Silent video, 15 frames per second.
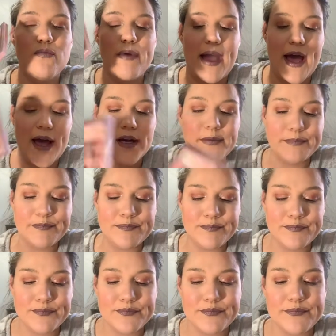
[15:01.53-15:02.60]
bad.
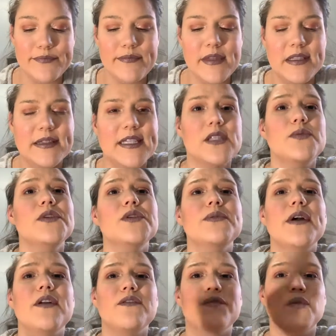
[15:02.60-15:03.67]
This was
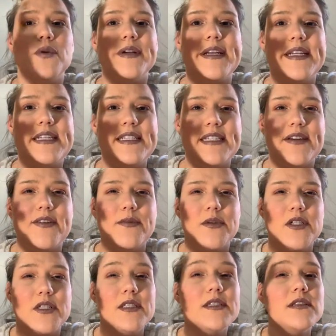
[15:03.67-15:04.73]
around $4.97,
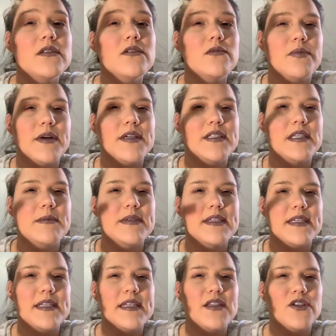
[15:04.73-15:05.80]
which is a little pricey because
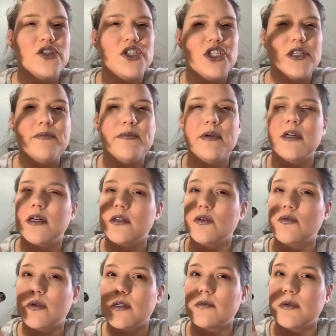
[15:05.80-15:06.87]
I think they're cheaper on the
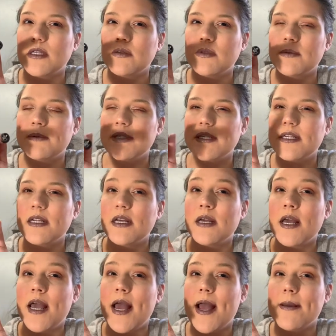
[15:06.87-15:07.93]
Wet n Wild website.
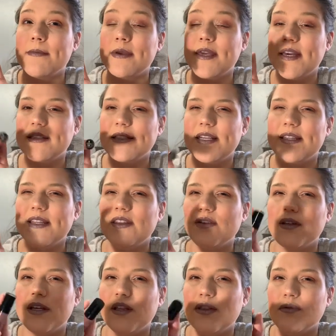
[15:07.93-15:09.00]
I'm guessing, I think they're
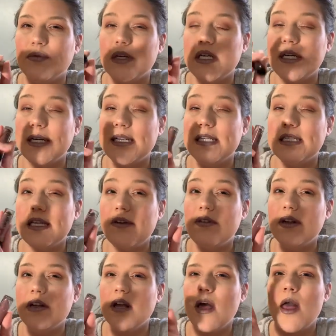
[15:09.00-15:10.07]
like
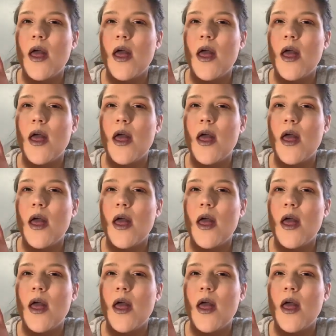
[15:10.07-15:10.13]
$3.97